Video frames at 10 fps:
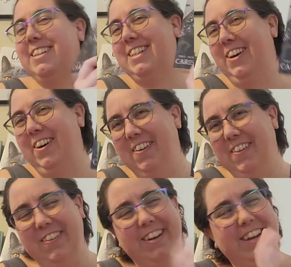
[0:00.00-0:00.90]

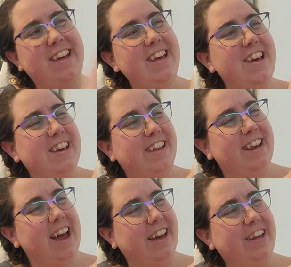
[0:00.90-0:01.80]
so
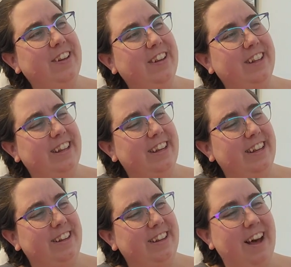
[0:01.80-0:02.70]
not including the
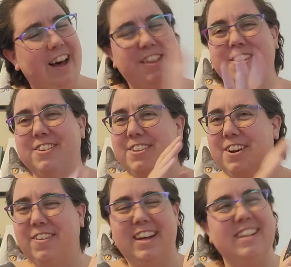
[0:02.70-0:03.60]
little author's
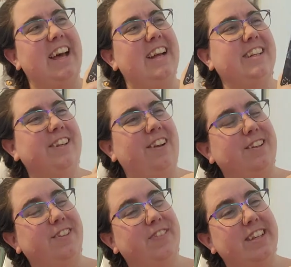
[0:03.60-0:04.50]
note slash
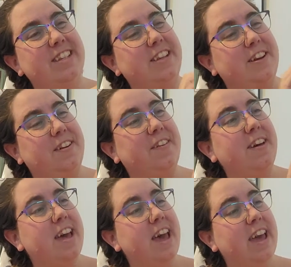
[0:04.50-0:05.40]
acknowledgement. So
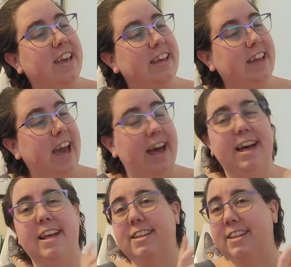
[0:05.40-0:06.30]
yeah,
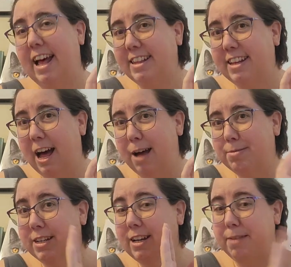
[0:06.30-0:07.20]
so that's an
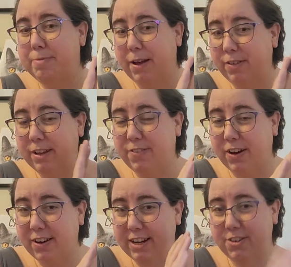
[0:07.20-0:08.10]
option. I'm definitely
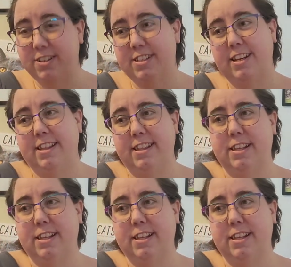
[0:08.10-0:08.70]
very interested in